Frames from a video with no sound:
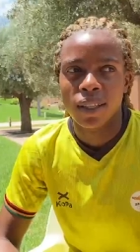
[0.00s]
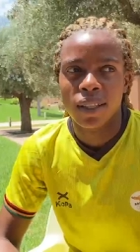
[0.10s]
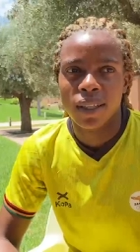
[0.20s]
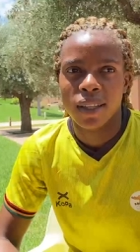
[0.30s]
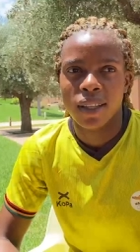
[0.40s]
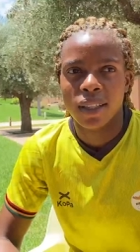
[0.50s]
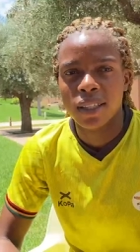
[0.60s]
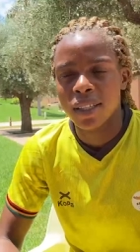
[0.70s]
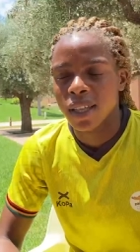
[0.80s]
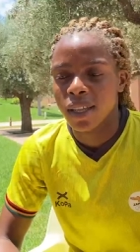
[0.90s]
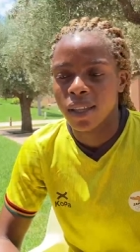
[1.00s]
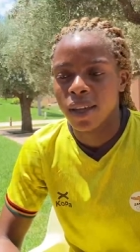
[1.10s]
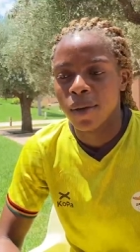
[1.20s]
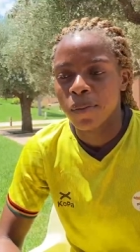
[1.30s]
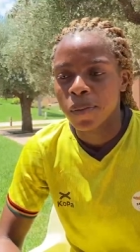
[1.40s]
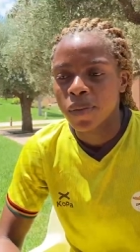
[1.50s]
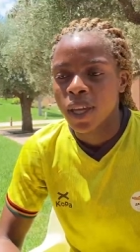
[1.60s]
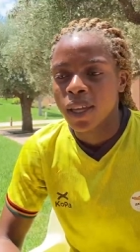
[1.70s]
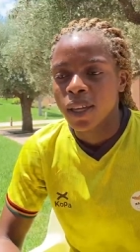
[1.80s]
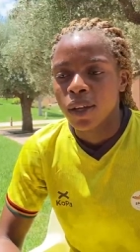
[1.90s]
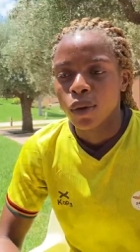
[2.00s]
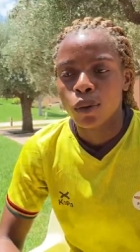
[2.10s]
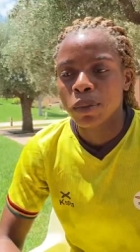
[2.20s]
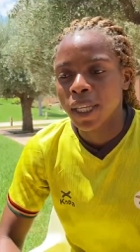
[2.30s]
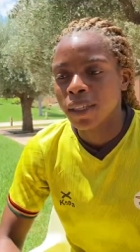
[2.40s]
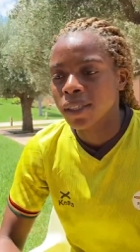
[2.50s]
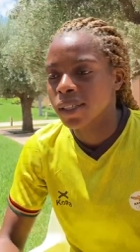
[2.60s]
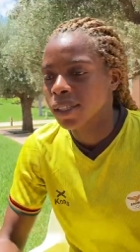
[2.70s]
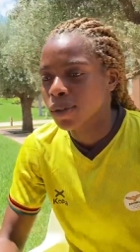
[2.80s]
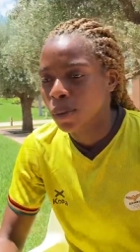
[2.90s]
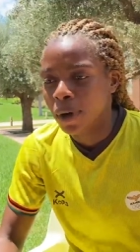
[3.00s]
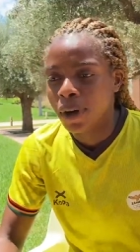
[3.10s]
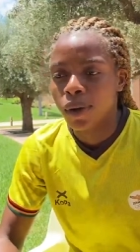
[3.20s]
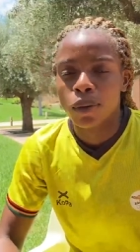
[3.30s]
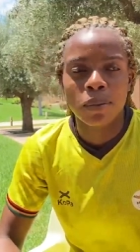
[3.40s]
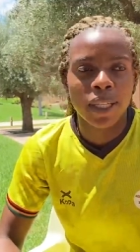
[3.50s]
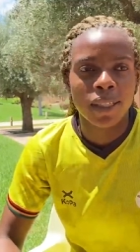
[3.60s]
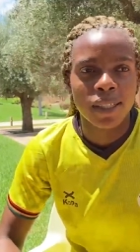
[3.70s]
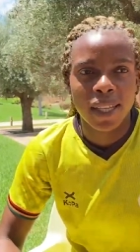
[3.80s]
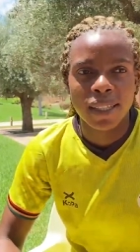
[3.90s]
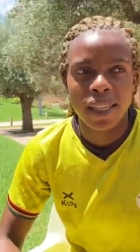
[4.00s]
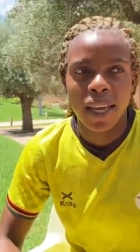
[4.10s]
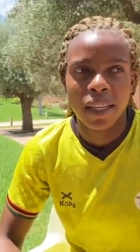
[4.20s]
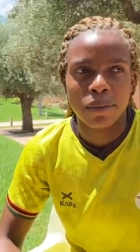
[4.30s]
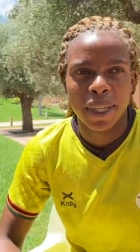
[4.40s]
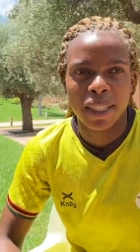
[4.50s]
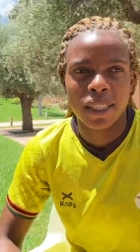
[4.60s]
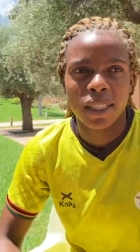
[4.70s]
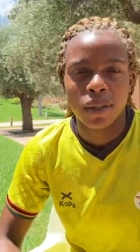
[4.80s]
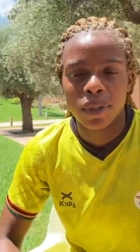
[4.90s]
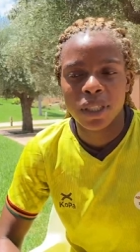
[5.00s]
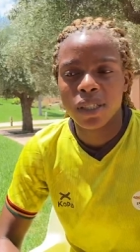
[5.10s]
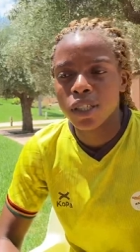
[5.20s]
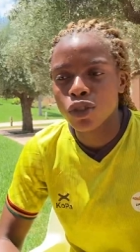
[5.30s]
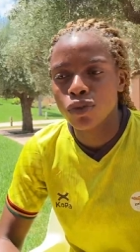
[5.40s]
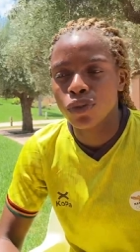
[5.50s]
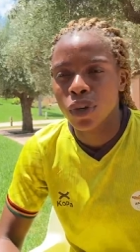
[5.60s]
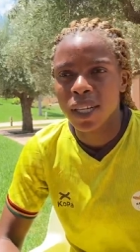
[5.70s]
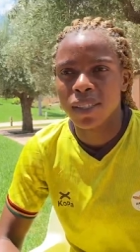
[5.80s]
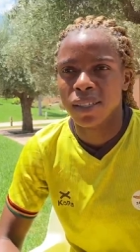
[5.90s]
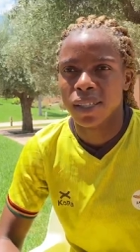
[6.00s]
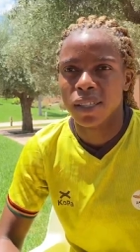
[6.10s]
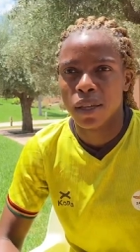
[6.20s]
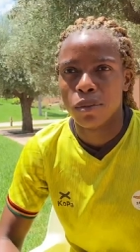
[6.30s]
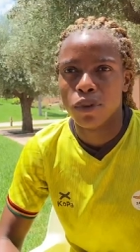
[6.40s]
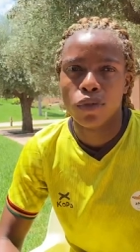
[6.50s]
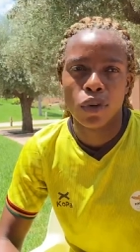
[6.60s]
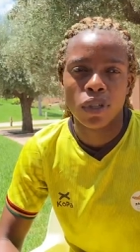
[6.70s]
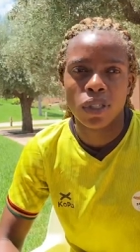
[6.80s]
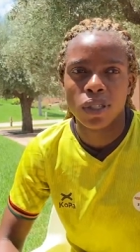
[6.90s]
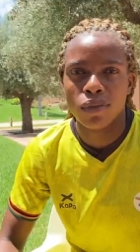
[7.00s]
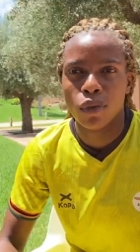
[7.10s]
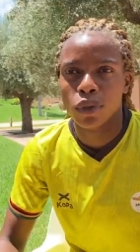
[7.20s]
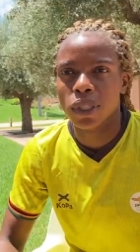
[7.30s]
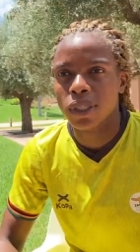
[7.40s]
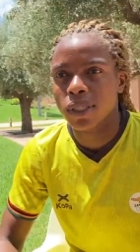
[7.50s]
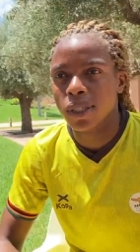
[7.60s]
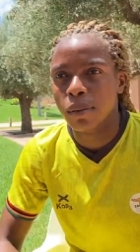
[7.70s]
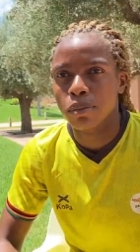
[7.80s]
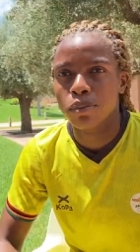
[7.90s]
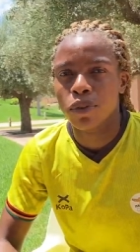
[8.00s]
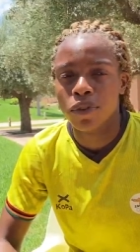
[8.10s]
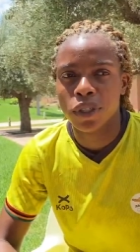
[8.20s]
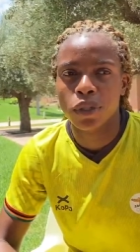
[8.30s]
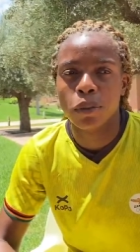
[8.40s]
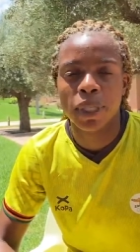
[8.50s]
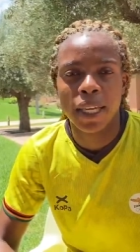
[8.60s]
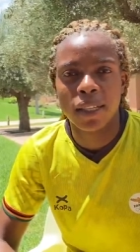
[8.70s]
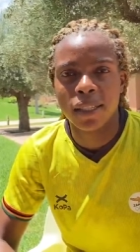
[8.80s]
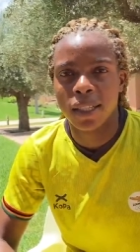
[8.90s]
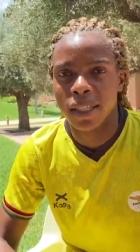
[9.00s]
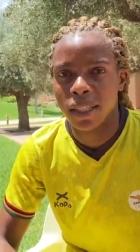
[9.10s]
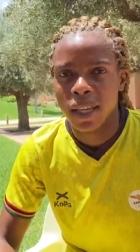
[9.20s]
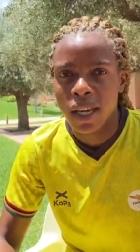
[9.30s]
the, the, the, the who plays well, who plays that side, but we just need to focus as a team. Of course, they've got some professional players in